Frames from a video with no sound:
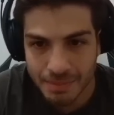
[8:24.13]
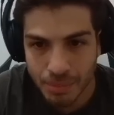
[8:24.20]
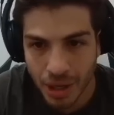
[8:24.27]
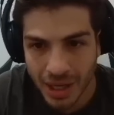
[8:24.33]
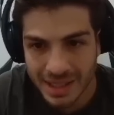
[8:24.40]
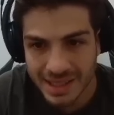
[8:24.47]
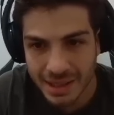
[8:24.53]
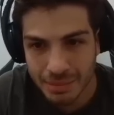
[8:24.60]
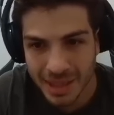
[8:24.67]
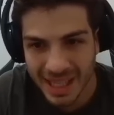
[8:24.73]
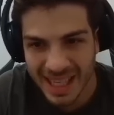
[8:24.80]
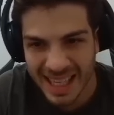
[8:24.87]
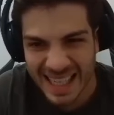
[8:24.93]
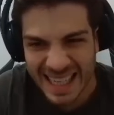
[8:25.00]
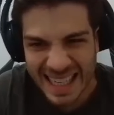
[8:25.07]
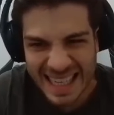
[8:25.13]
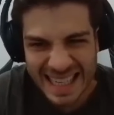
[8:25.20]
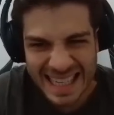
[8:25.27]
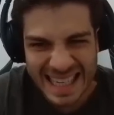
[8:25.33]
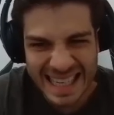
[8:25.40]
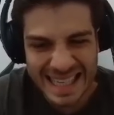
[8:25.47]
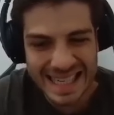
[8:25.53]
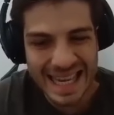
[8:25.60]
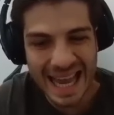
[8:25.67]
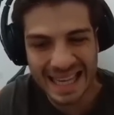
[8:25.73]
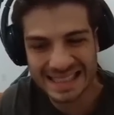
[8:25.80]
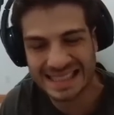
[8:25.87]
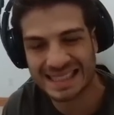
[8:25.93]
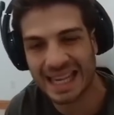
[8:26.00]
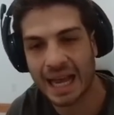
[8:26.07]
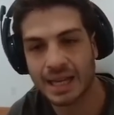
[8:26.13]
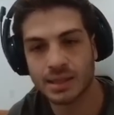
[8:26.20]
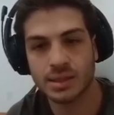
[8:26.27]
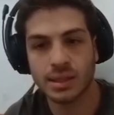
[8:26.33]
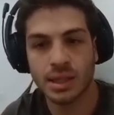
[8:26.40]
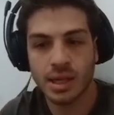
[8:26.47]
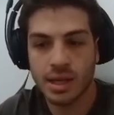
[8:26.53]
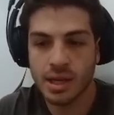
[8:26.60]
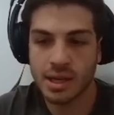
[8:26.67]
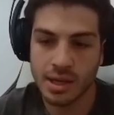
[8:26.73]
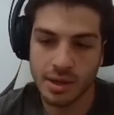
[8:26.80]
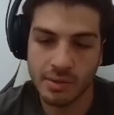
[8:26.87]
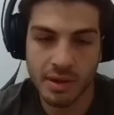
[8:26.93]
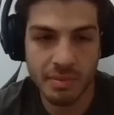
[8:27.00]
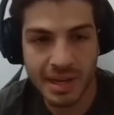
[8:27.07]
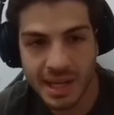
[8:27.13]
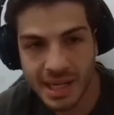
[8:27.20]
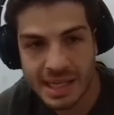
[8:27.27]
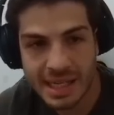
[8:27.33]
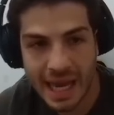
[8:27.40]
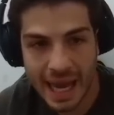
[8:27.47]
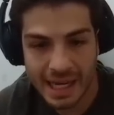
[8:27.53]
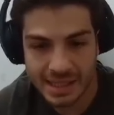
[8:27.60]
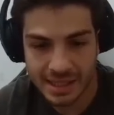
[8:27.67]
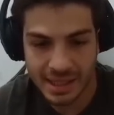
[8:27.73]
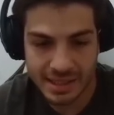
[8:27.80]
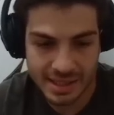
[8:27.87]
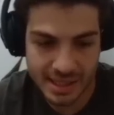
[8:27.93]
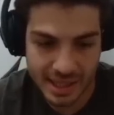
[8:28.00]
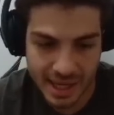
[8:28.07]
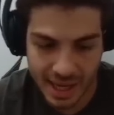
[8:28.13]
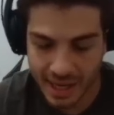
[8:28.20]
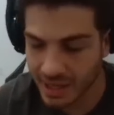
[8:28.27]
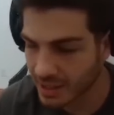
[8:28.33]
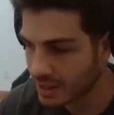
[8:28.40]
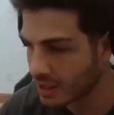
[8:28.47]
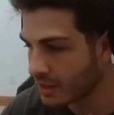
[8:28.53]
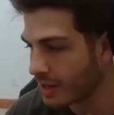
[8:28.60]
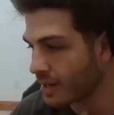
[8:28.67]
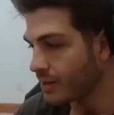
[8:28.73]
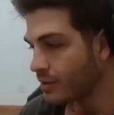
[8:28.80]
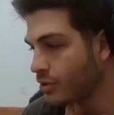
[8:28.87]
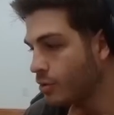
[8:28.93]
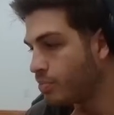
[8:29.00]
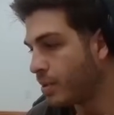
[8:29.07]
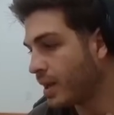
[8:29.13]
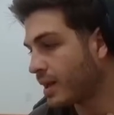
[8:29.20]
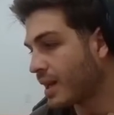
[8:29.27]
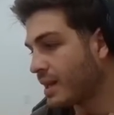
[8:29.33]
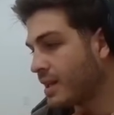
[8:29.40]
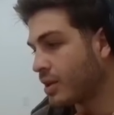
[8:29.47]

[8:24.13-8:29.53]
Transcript: possibly? Yes! We've been hitting Cash Hunts today. All right, new pick. I need a